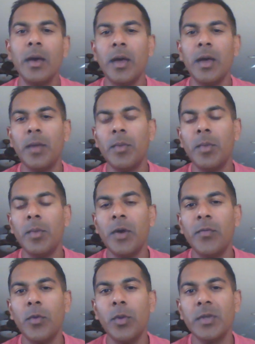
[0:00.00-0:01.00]
I am about
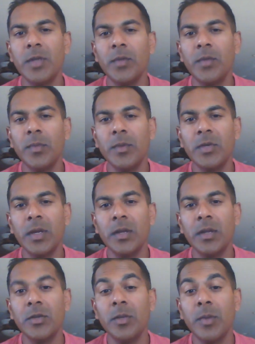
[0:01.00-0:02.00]
4 weeks out from the Jack
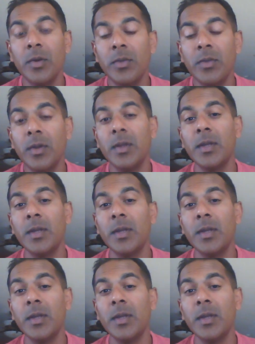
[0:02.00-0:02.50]
and Jill Marathon,